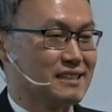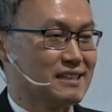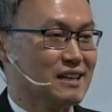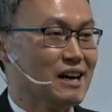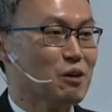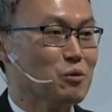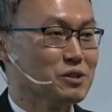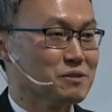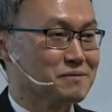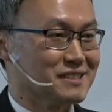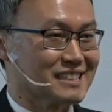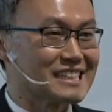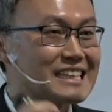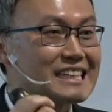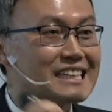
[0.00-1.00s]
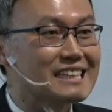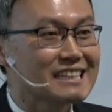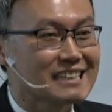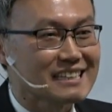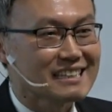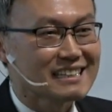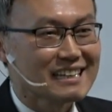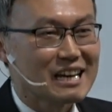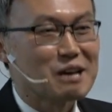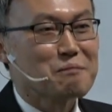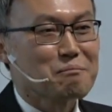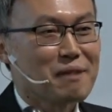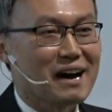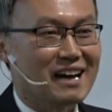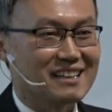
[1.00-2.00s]
uh, one of the key
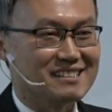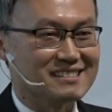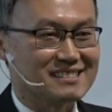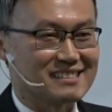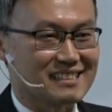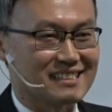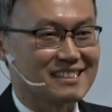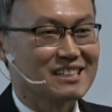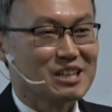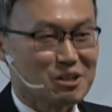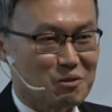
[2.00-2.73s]
policy